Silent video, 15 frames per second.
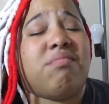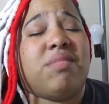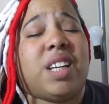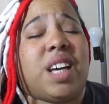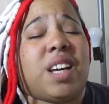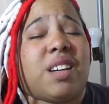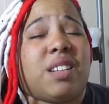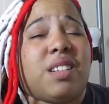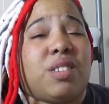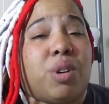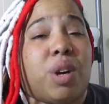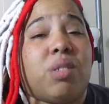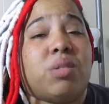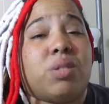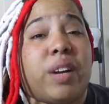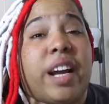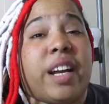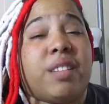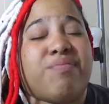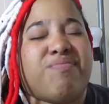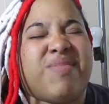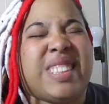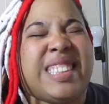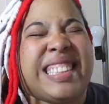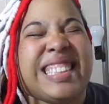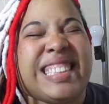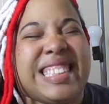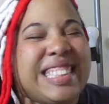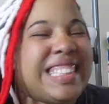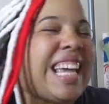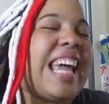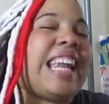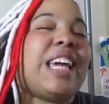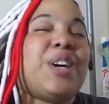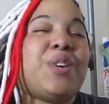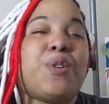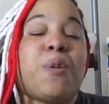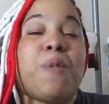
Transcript: Yeah, gross, right? Anywho,